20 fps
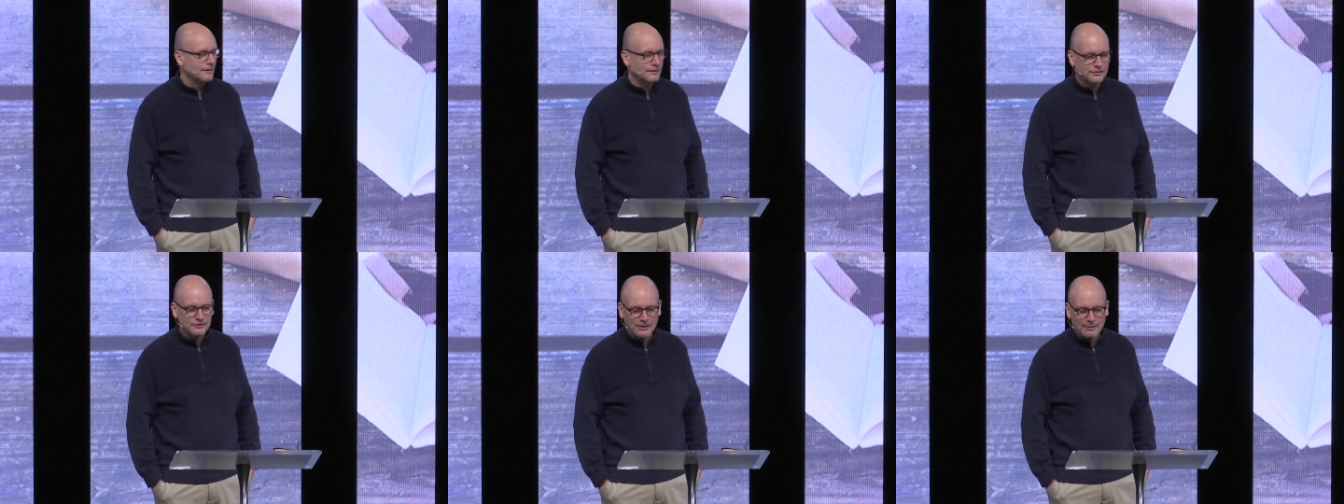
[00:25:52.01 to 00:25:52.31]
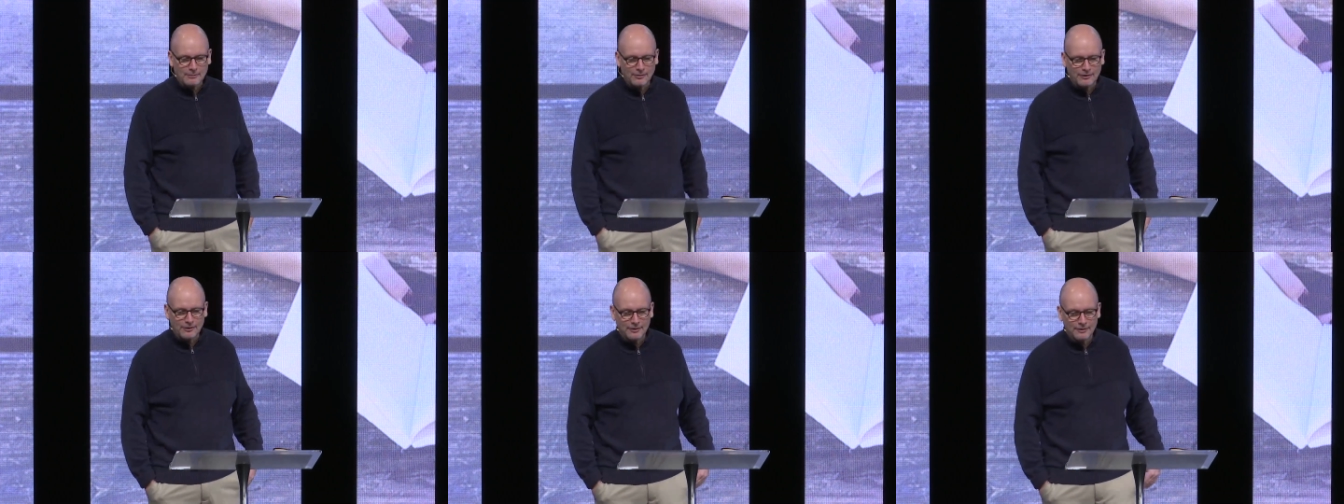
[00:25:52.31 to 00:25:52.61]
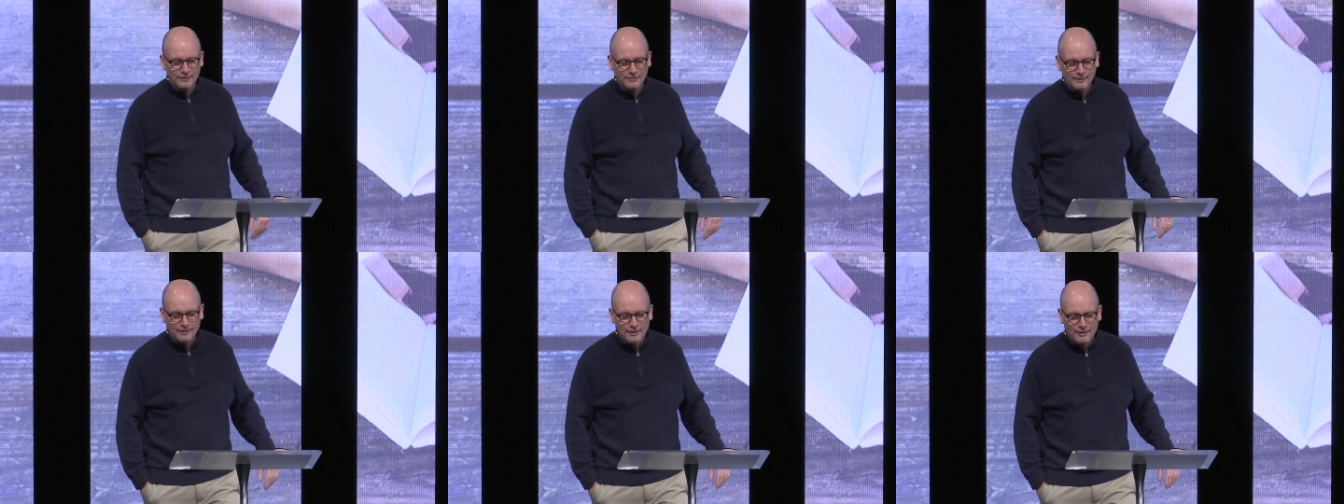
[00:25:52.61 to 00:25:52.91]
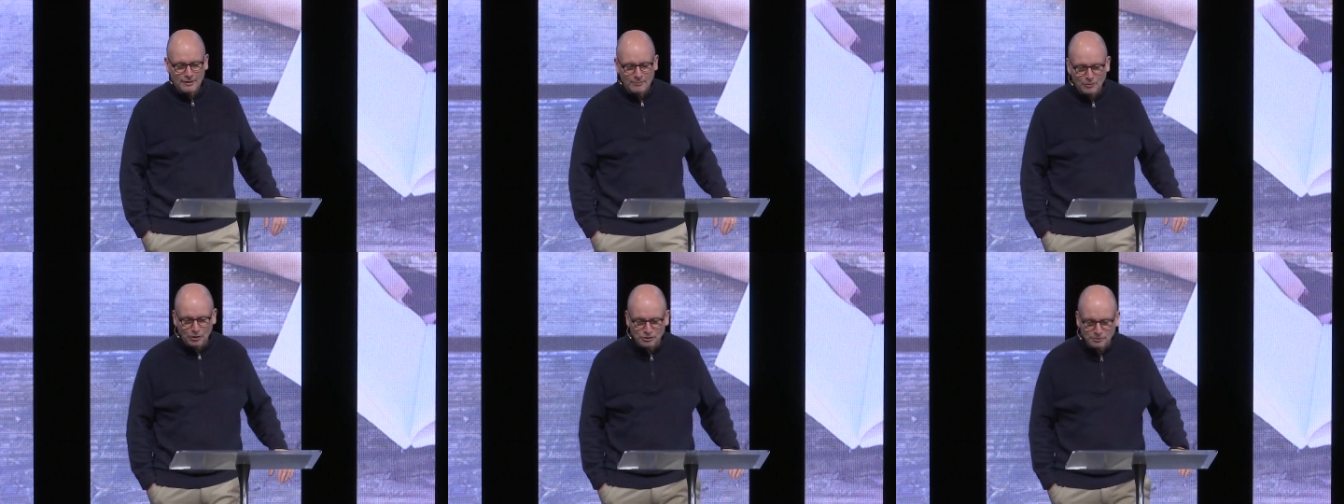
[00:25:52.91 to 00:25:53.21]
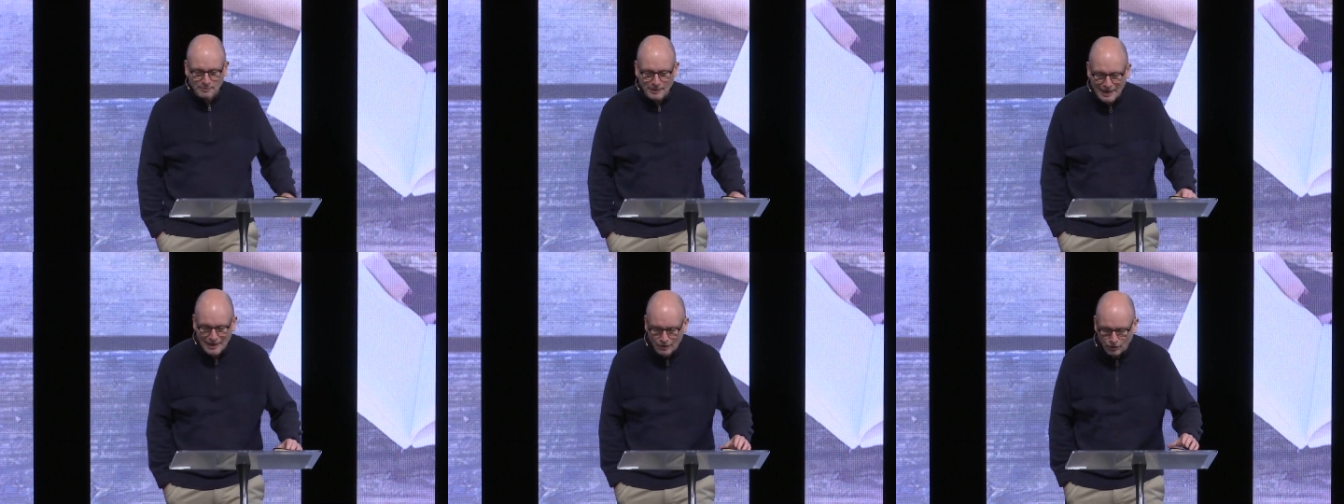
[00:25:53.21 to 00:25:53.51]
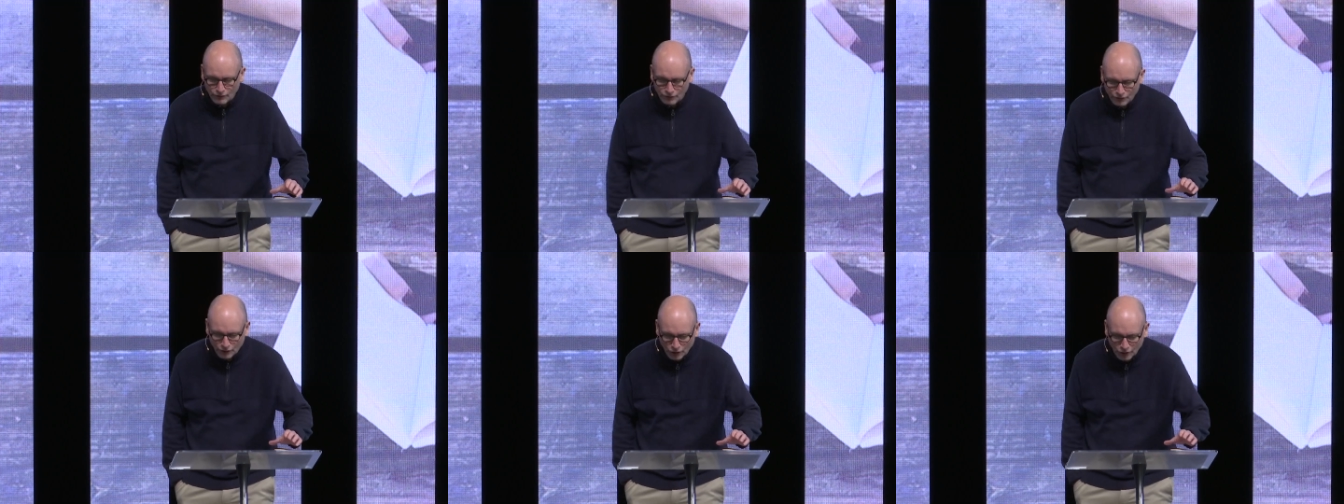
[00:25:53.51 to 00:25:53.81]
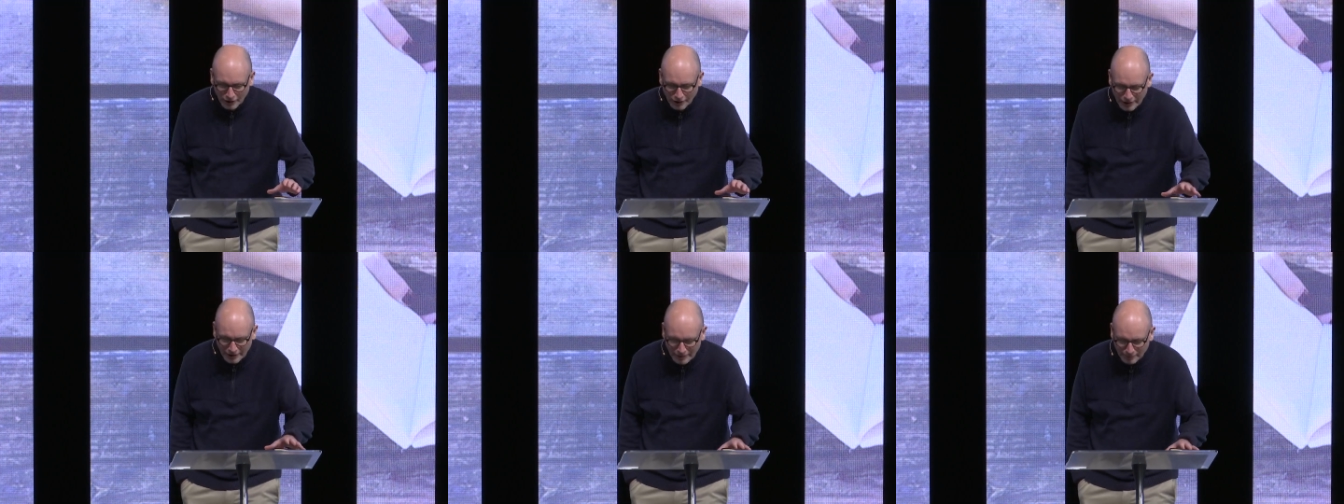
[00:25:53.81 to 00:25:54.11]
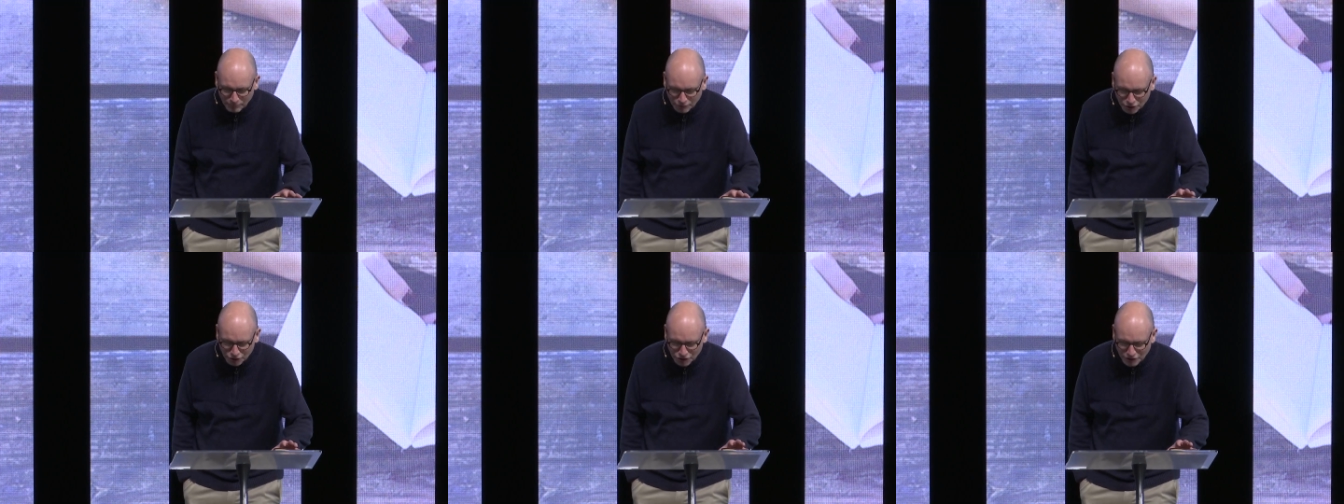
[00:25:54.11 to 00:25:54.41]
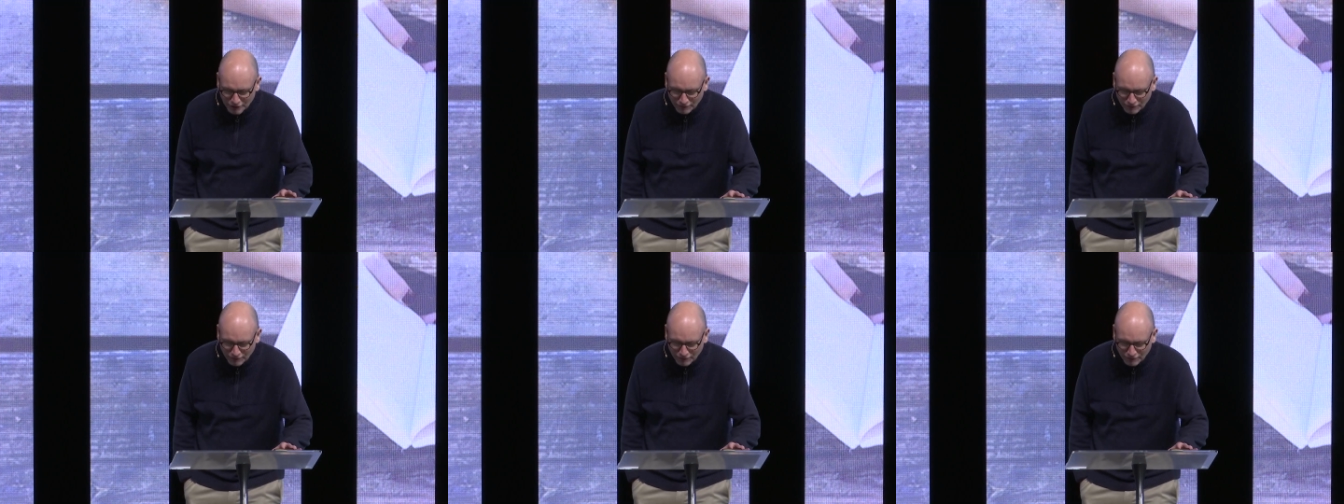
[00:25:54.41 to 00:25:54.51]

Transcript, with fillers: Some of the most powerful, accomplished,